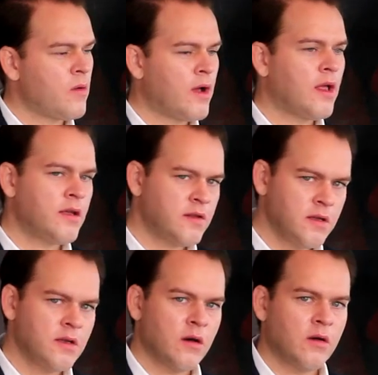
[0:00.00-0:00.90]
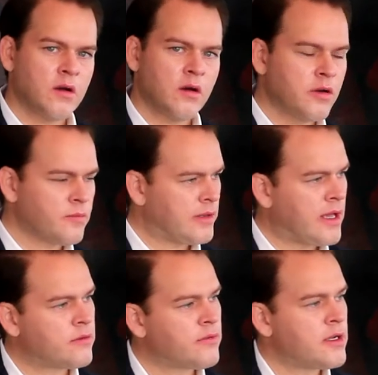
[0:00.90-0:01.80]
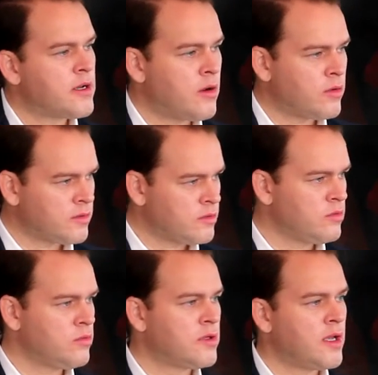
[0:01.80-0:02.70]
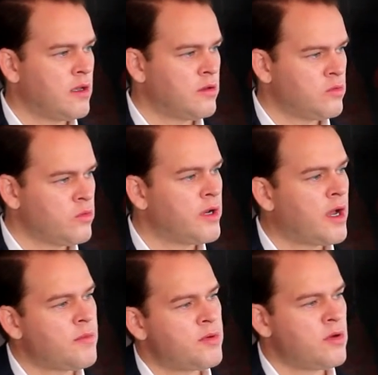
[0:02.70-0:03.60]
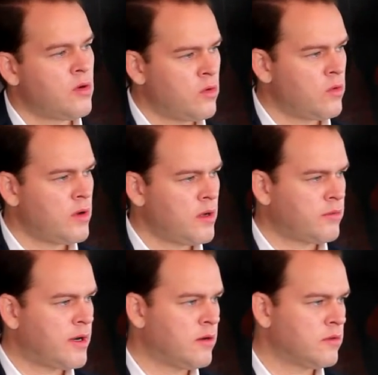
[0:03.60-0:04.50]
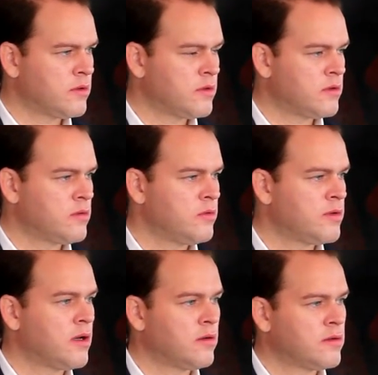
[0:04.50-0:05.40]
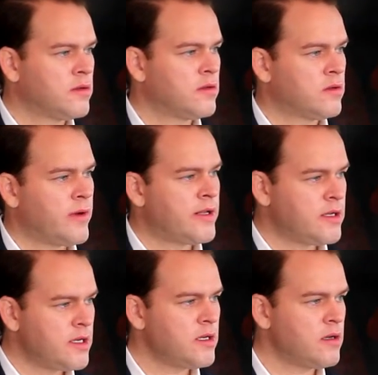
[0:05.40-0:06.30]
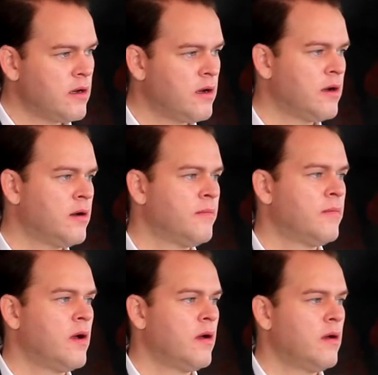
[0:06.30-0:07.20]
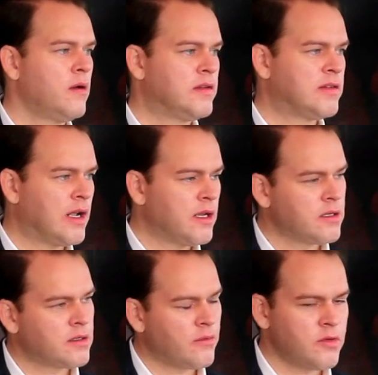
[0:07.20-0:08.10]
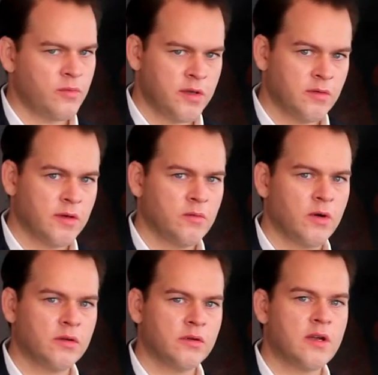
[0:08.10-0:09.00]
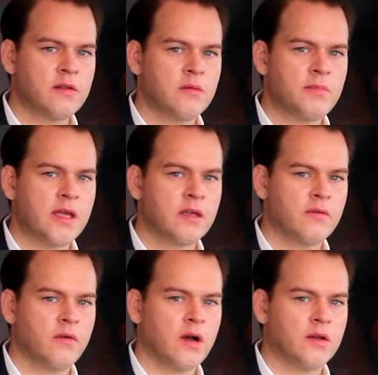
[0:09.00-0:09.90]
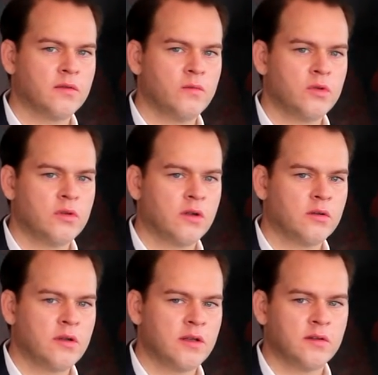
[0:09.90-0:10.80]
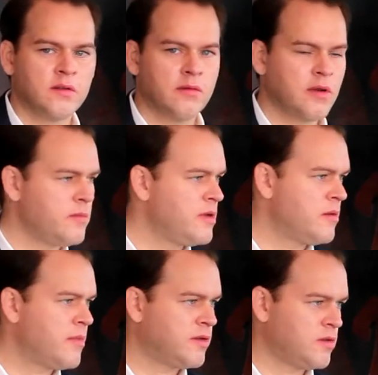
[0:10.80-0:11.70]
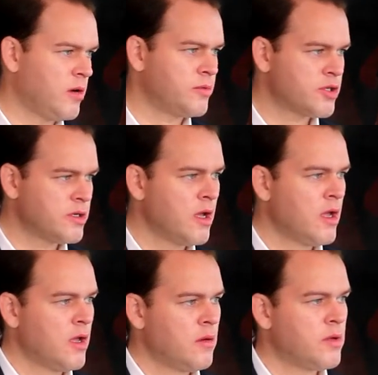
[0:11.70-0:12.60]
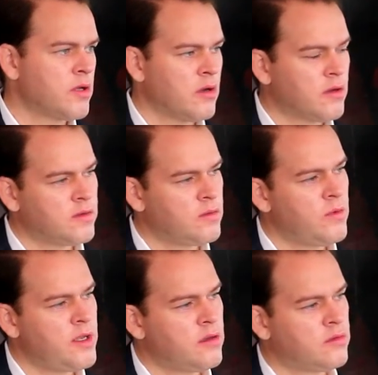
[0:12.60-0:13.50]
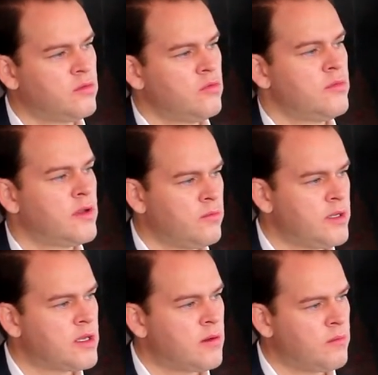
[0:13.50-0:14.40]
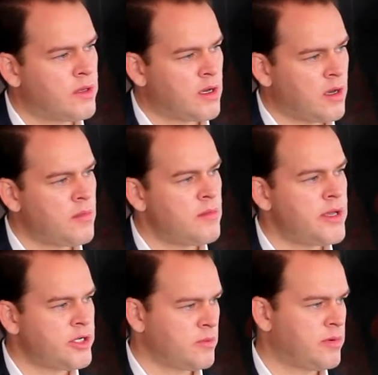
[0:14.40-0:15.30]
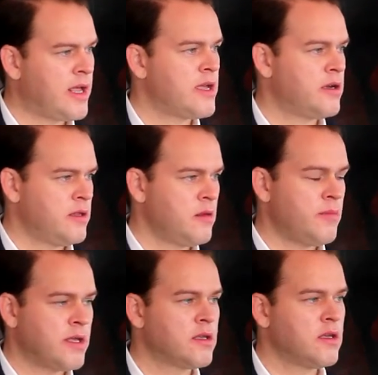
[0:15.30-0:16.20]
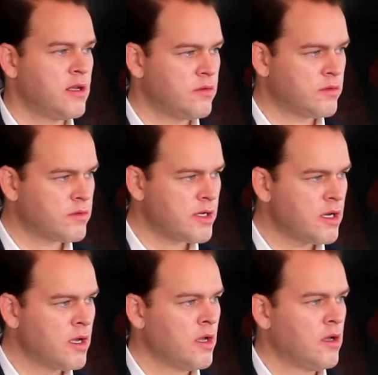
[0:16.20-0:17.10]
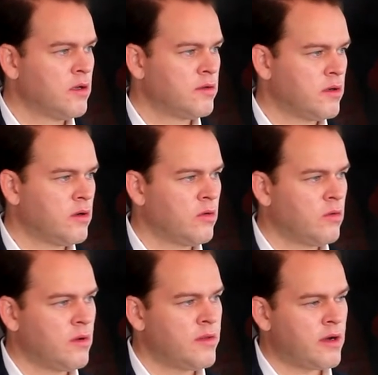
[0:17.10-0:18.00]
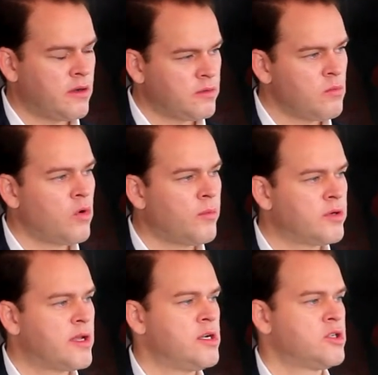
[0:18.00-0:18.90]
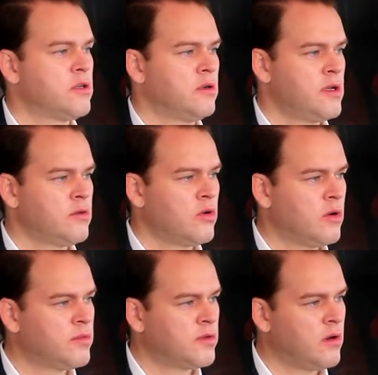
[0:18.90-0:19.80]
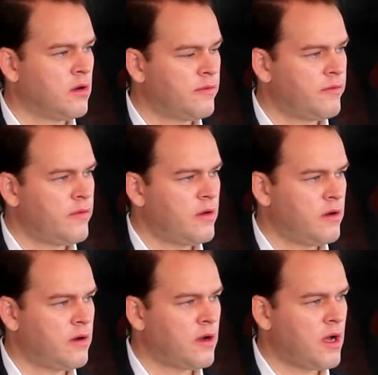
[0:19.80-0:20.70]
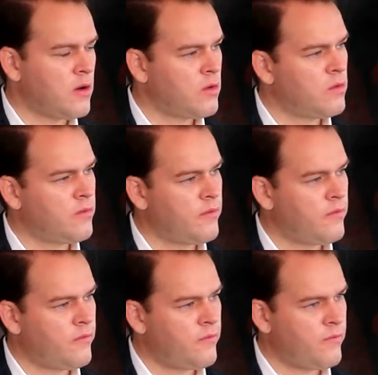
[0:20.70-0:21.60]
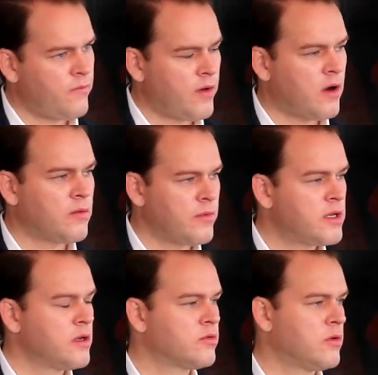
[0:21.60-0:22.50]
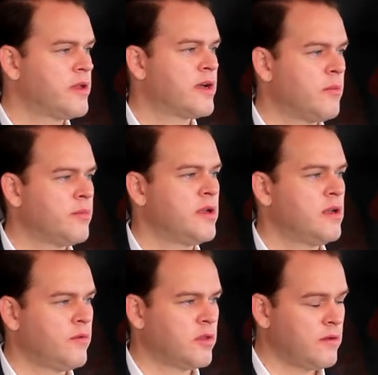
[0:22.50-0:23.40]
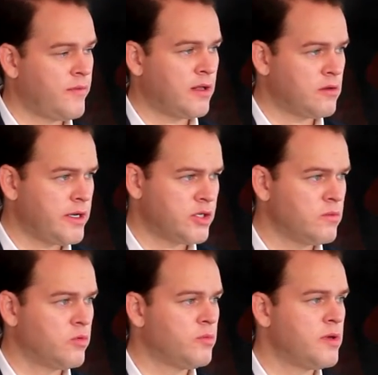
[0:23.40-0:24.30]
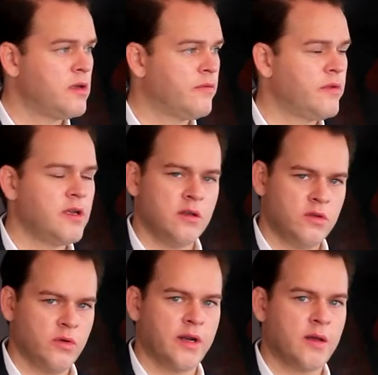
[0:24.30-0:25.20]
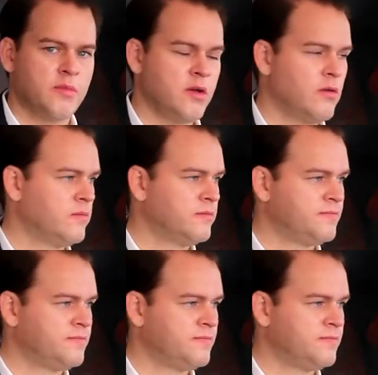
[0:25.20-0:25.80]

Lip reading: Well, I think our current plan right now is to do an IPO around 2020. Selling WB21 to another bank for us would not necessarily be the best option, because we assume that we can become a major player in the banking industry. So there is more potential in terms of how far we can grow the company and what the valuation would be if we do an IPO.